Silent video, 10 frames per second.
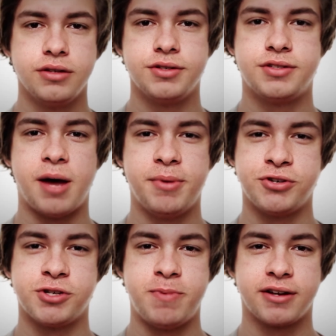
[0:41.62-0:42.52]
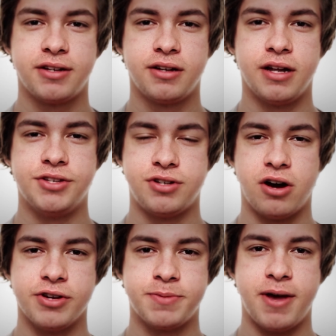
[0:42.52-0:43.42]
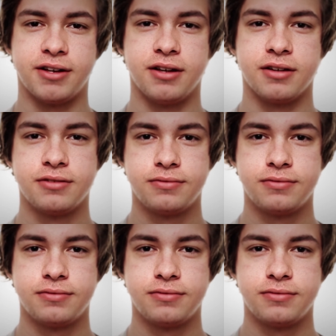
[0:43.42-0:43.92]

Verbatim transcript: Stop disrespecting and start respecting.